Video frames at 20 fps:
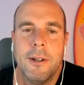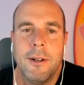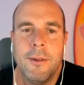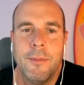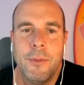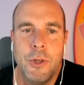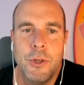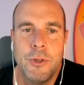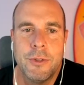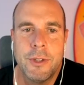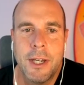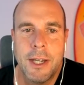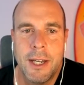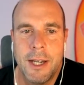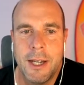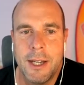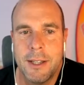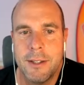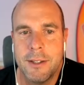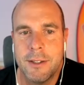You say,
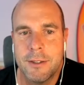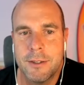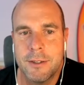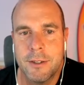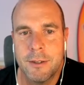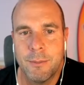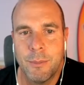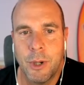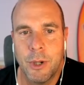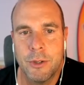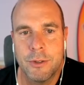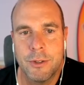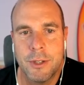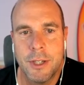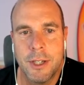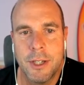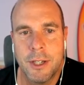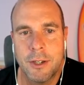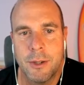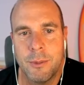hey, this post
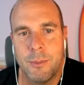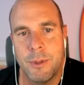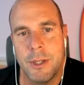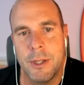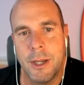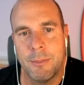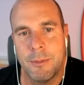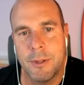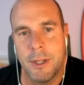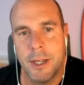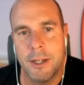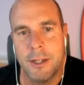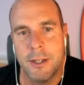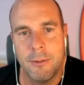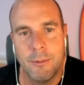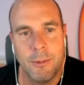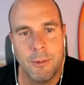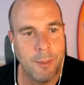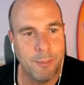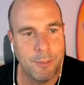here could be updated.
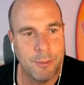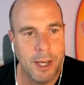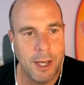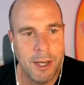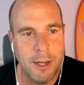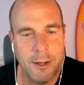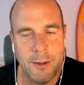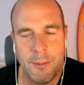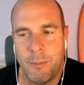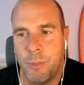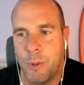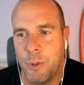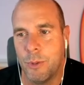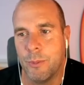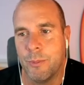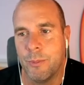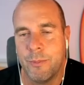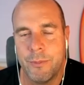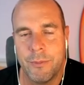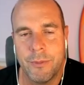We update it,
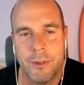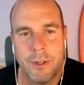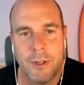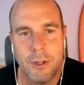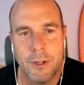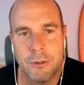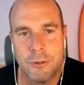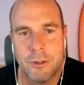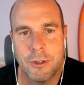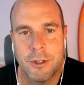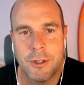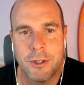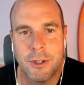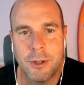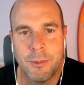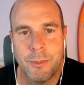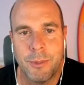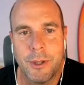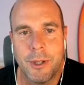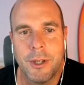boom, goes to the
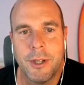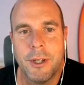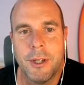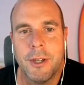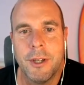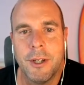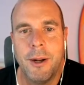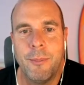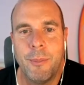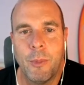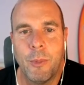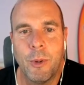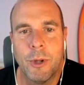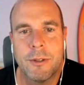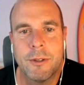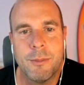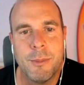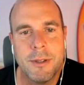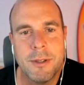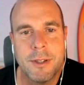top. But
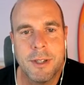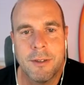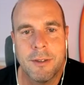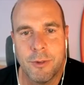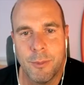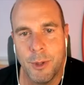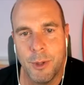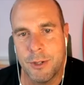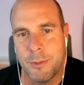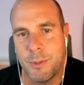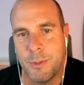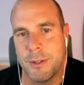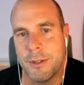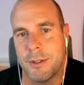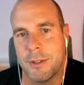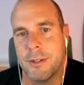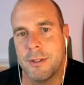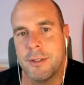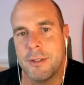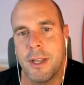what's missing for most
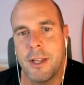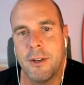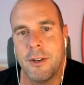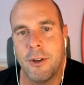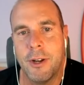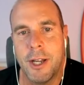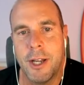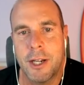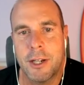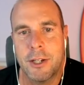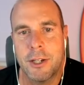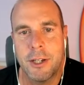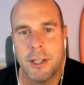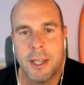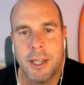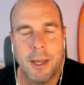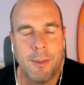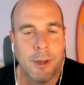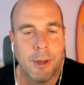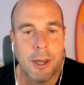businesses, they're not actually
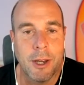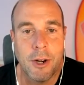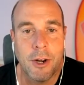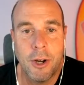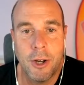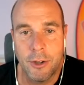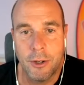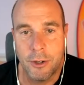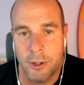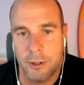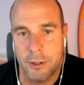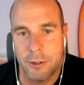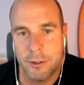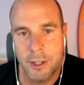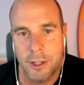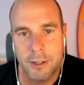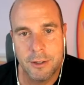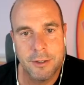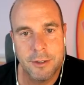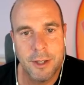keeping an eye on it.
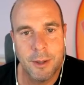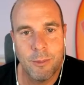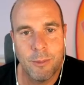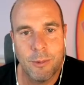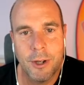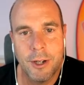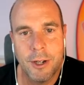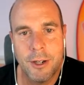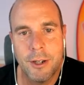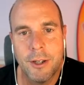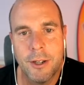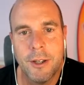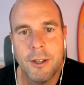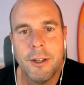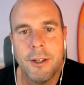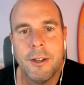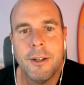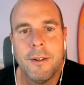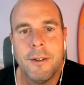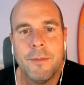That's step one.
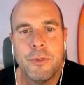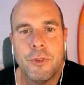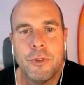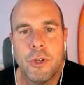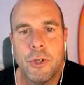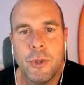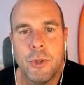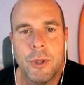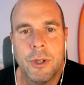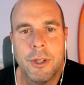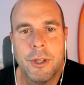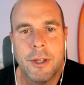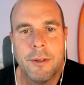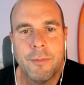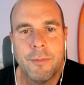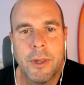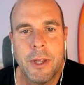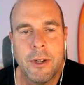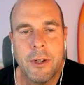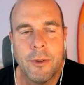Two, are
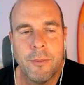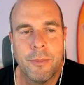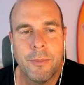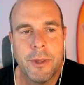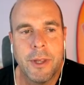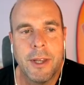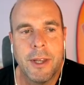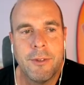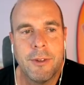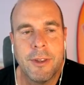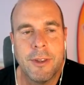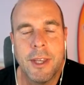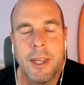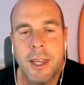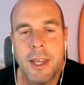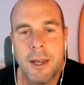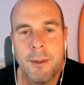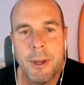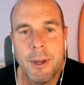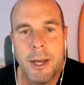that they're not even
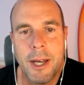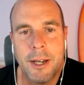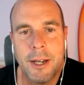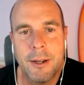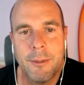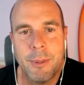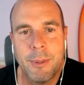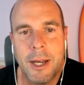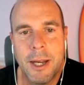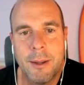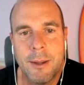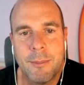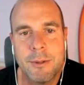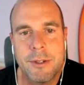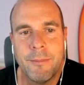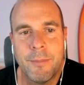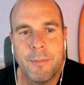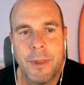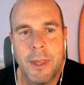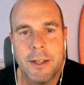thinking about it,
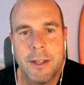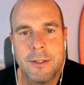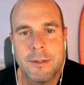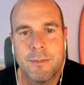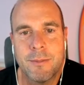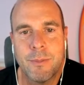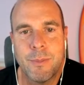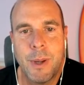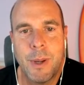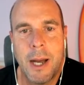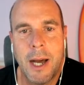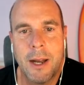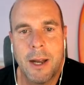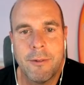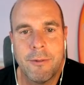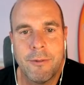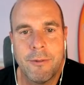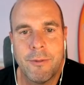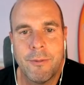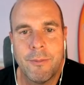perhaps as part of